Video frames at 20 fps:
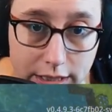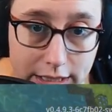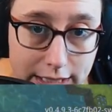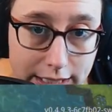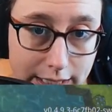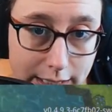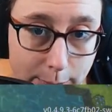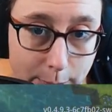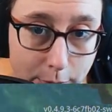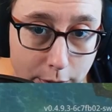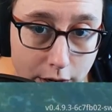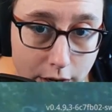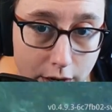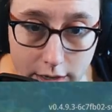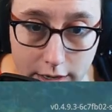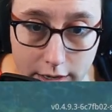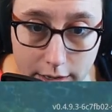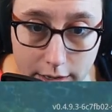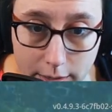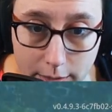to keep our
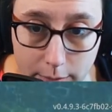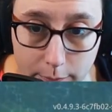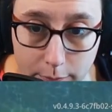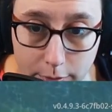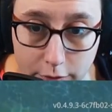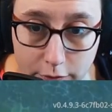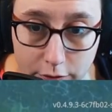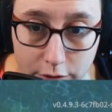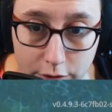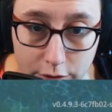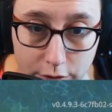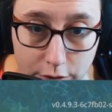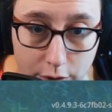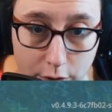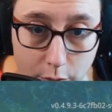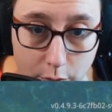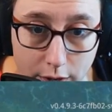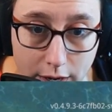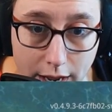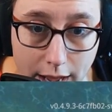beavers
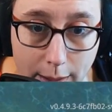going.